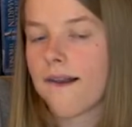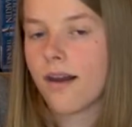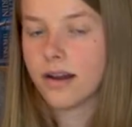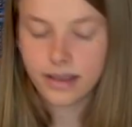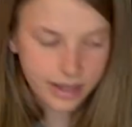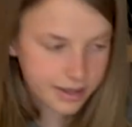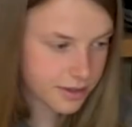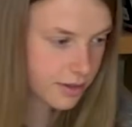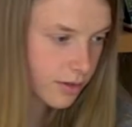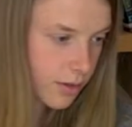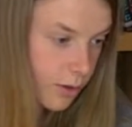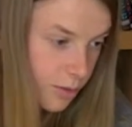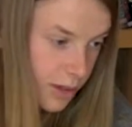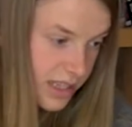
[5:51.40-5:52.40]
and that's
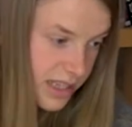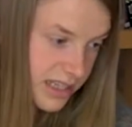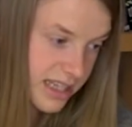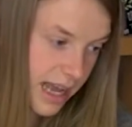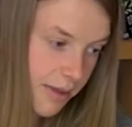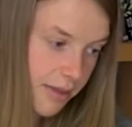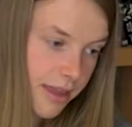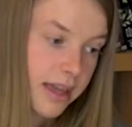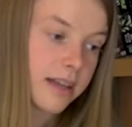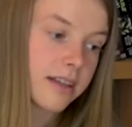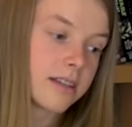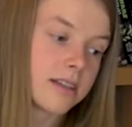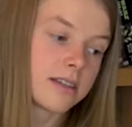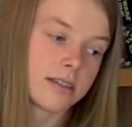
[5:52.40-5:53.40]
always the same thing,
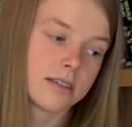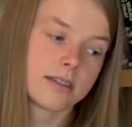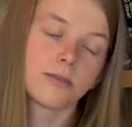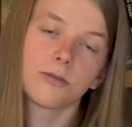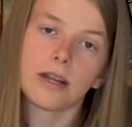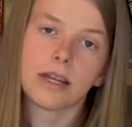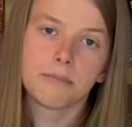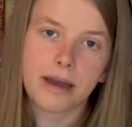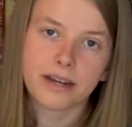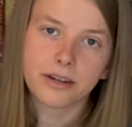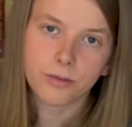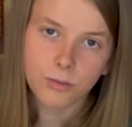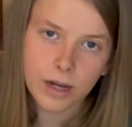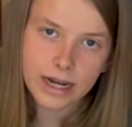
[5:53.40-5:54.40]
and it doesn't really
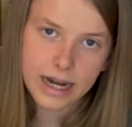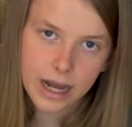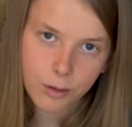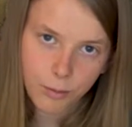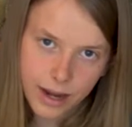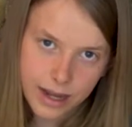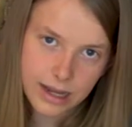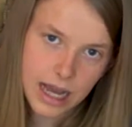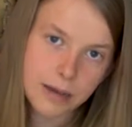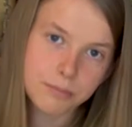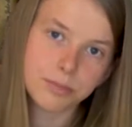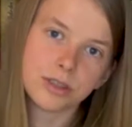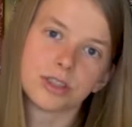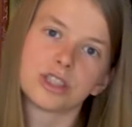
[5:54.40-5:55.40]
matter when I wake
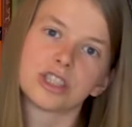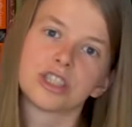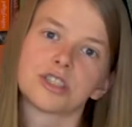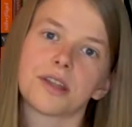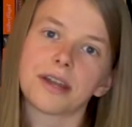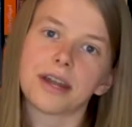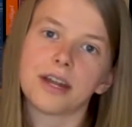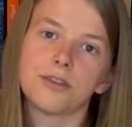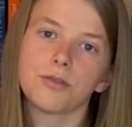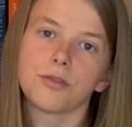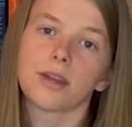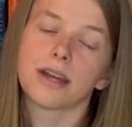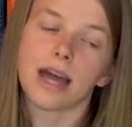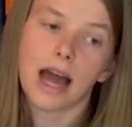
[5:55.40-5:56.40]
up, it's just that I
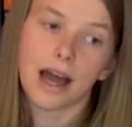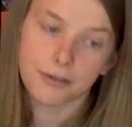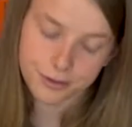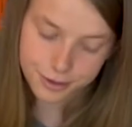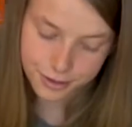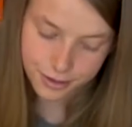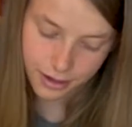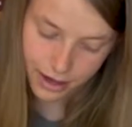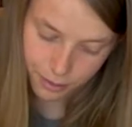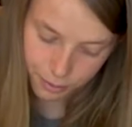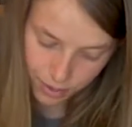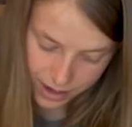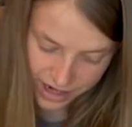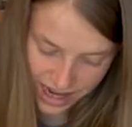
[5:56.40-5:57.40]
do that after I
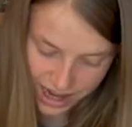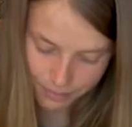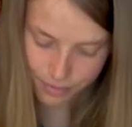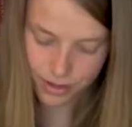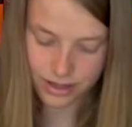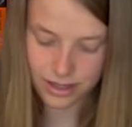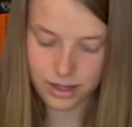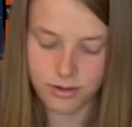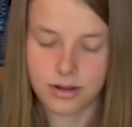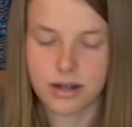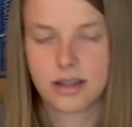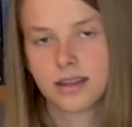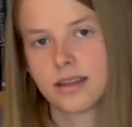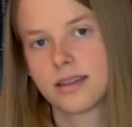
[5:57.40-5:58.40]
wake up, and so
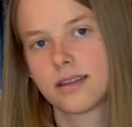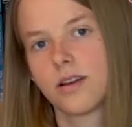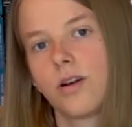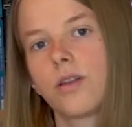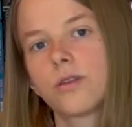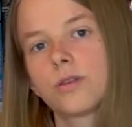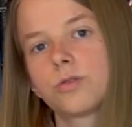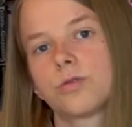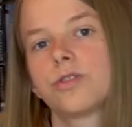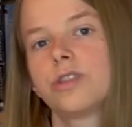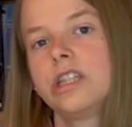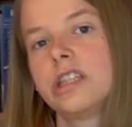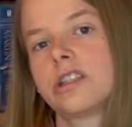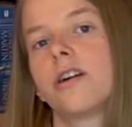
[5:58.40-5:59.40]
on. And all those
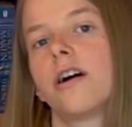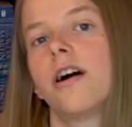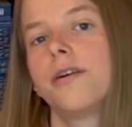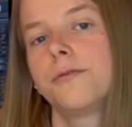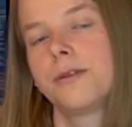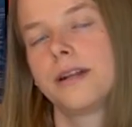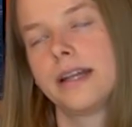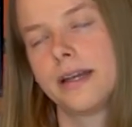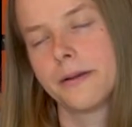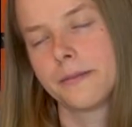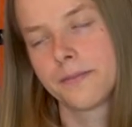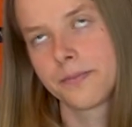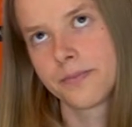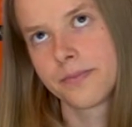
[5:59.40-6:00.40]
routines that aren't really
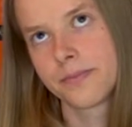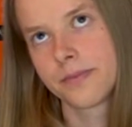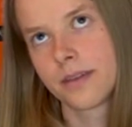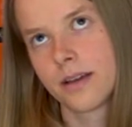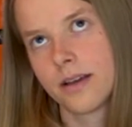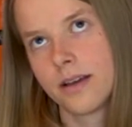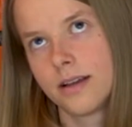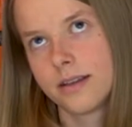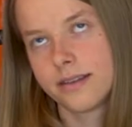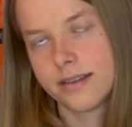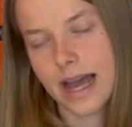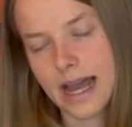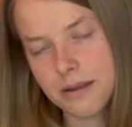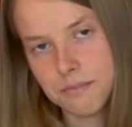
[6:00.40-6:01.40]

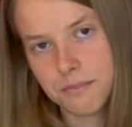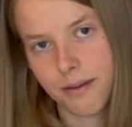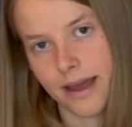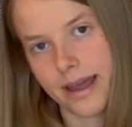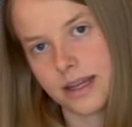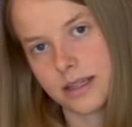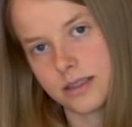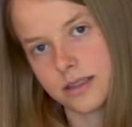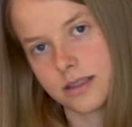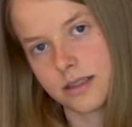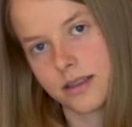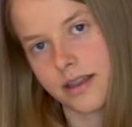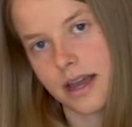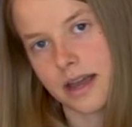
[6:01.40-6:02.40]
time based,
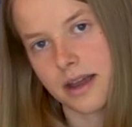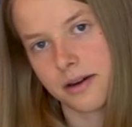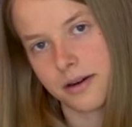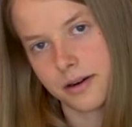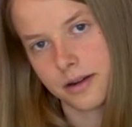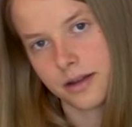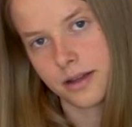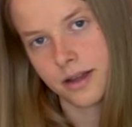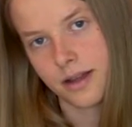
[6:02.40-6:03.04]
they're